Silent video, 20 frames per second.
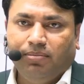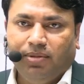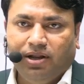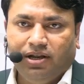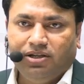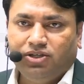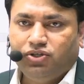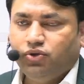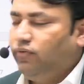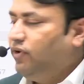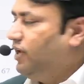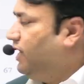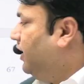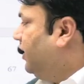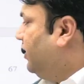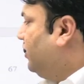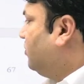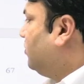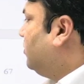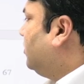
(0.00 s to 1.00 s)
So we need to
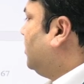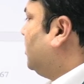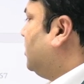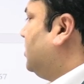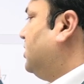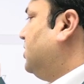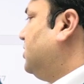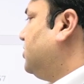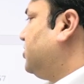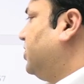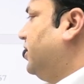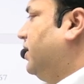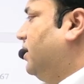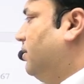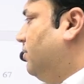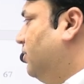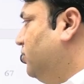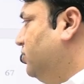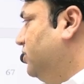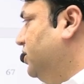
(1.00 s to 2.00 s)
study about
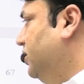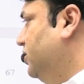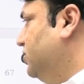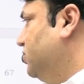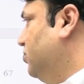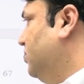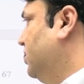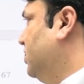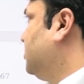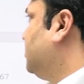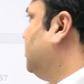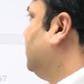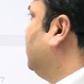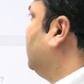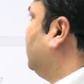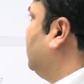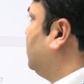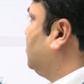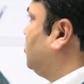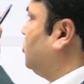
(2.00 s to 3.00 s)
these rulers. This
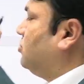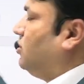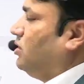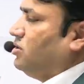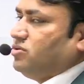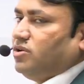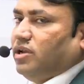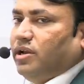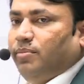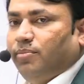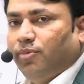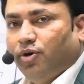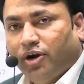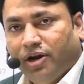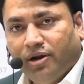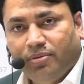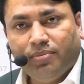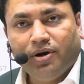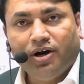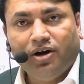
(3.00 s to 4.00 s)
is also an important
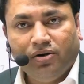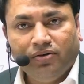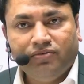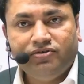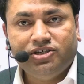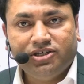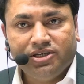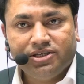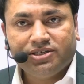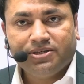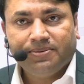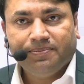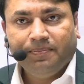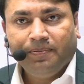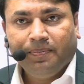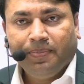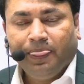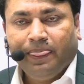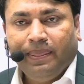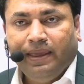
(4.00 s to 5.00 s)
part of GS.
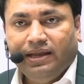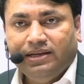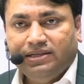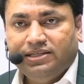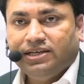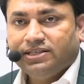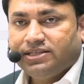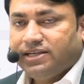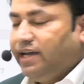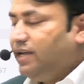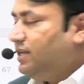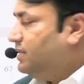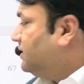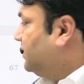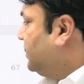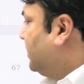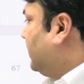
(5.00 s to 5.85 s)
GS ka hissa.